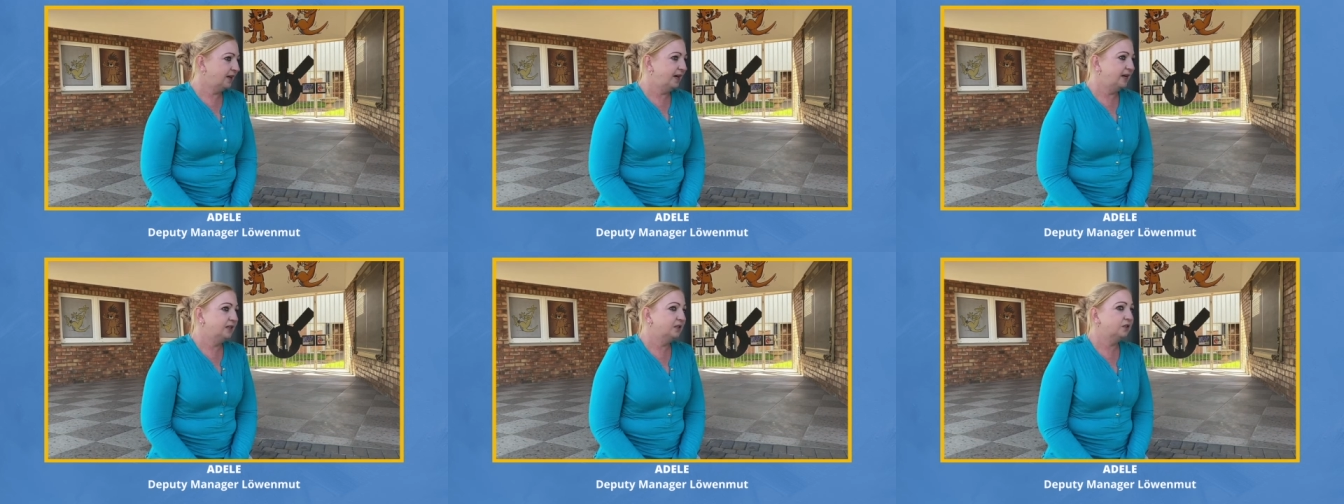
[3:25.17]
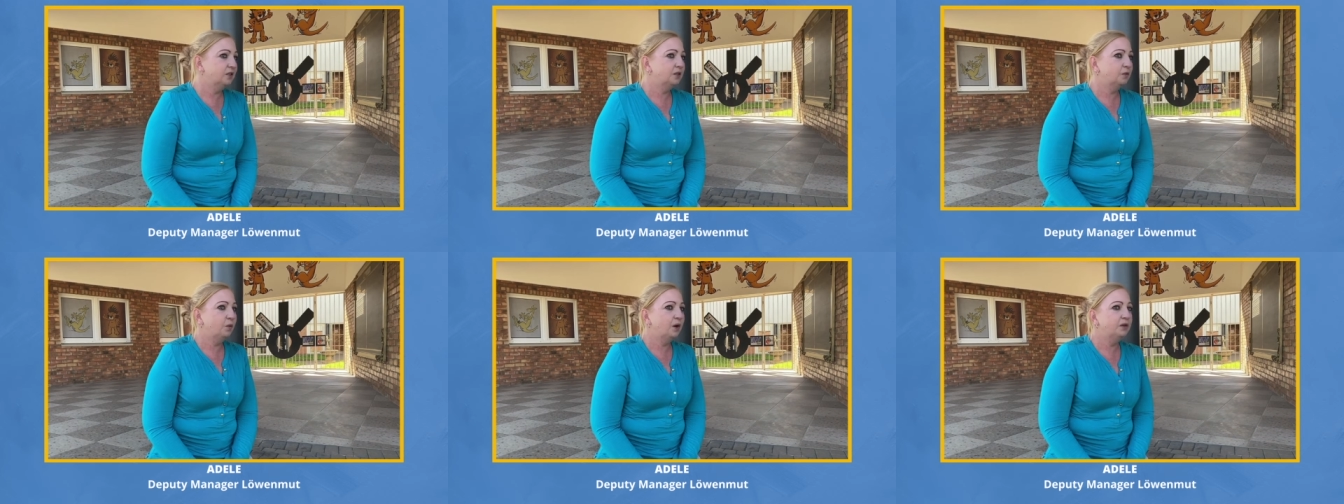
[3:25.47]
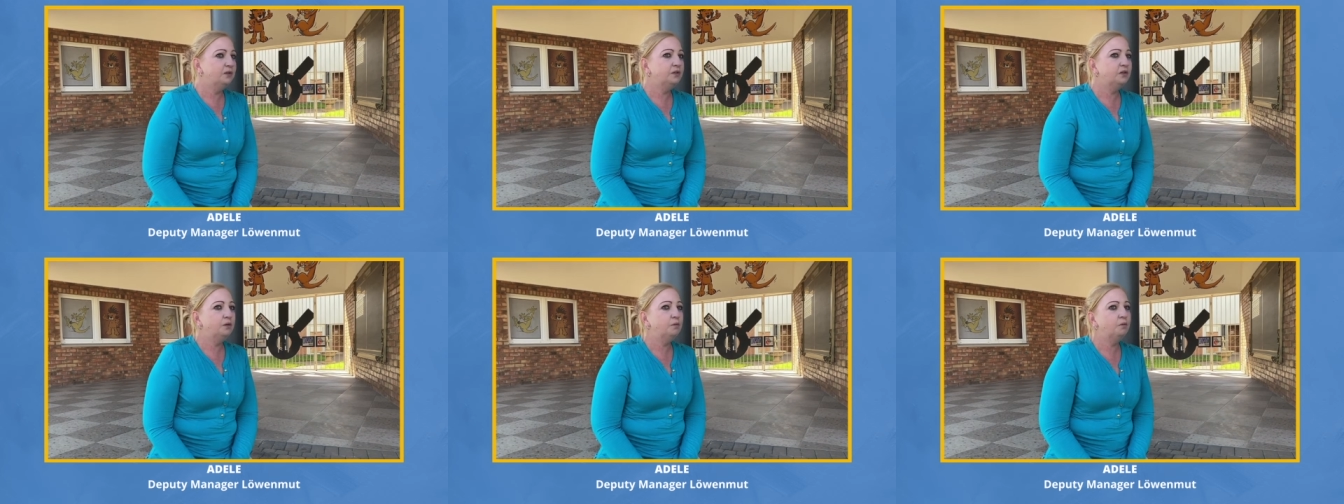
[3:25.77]
is
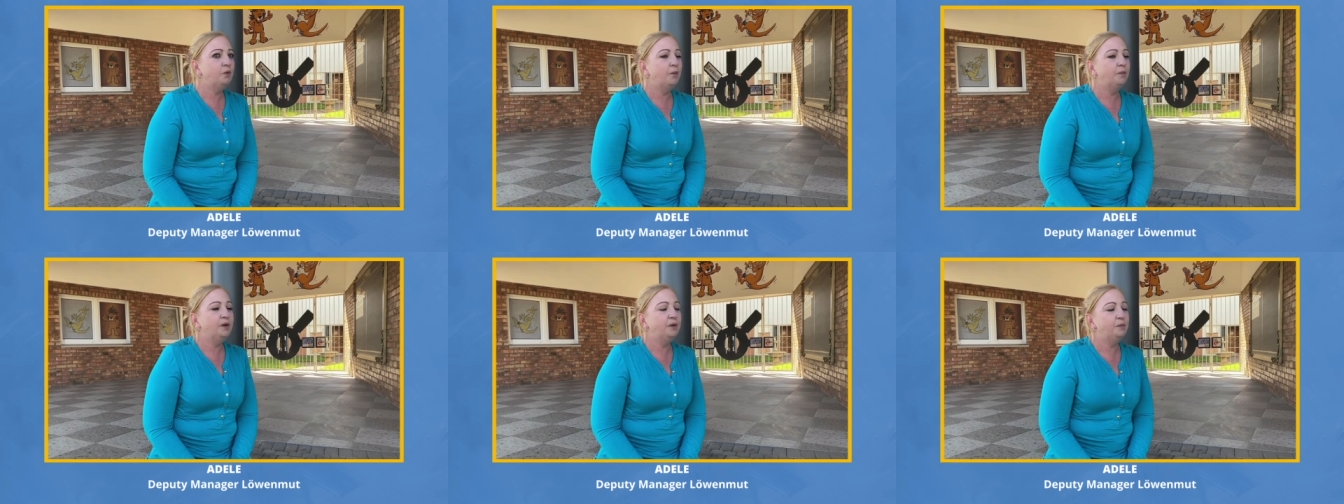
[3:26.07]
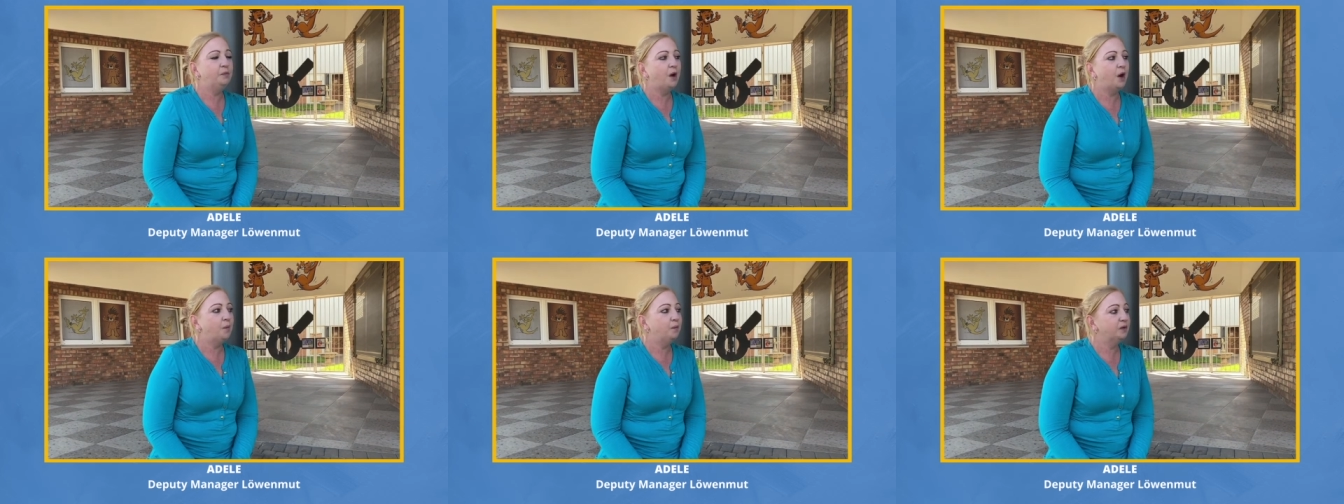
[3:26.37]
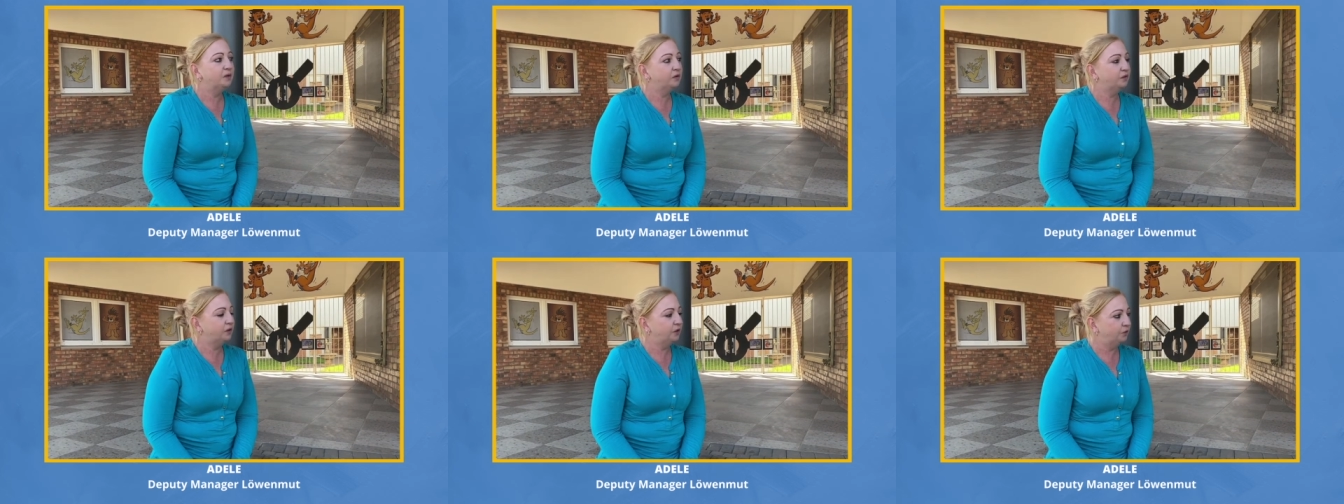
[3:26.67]
once the mommy
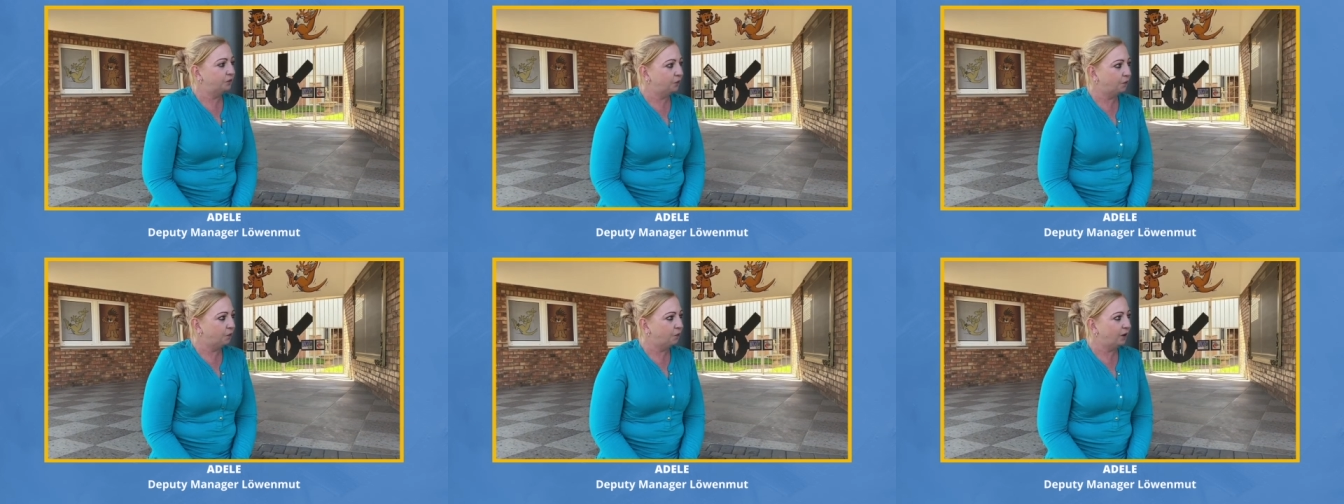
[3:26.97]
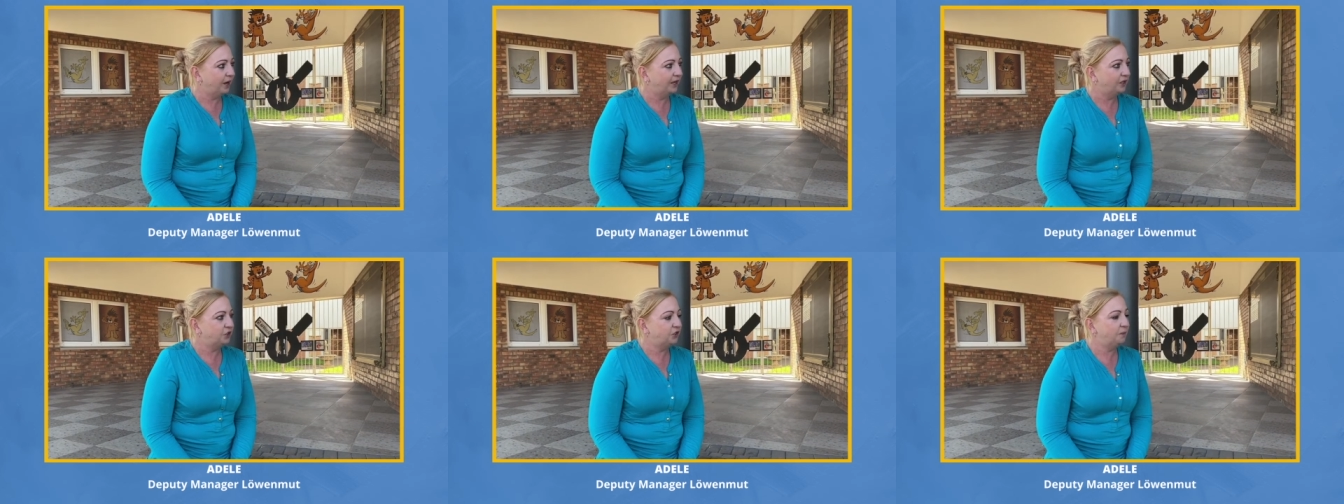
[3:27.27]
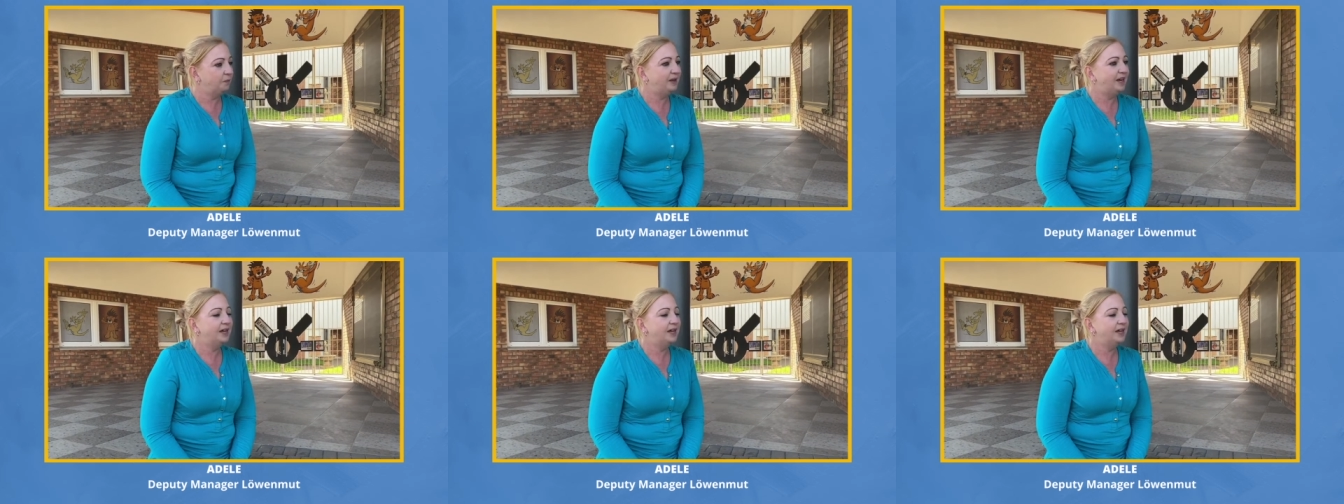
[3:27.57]
opens the door and she